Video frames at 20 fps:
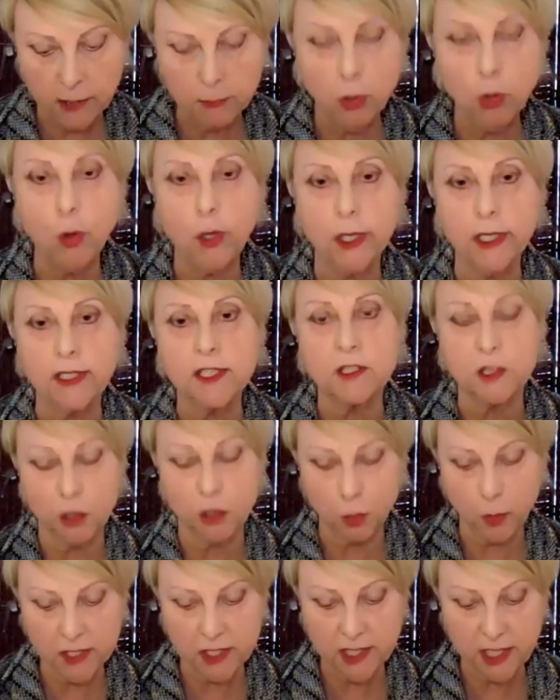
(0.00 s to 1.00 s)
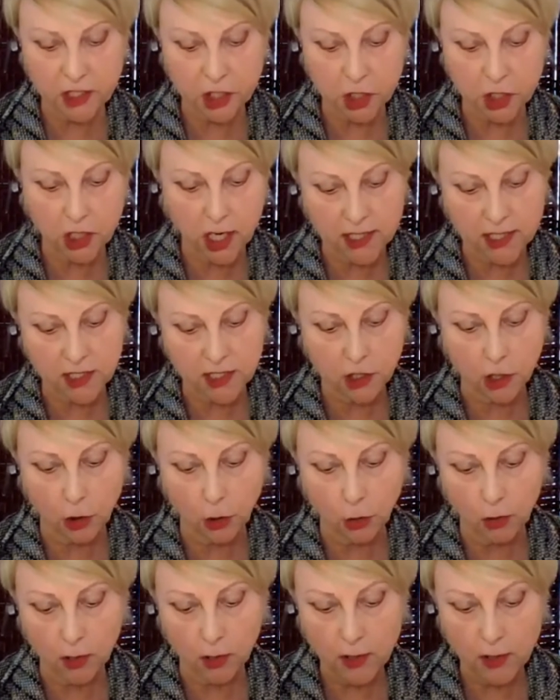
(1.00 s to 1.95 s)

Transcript: points with such gusto.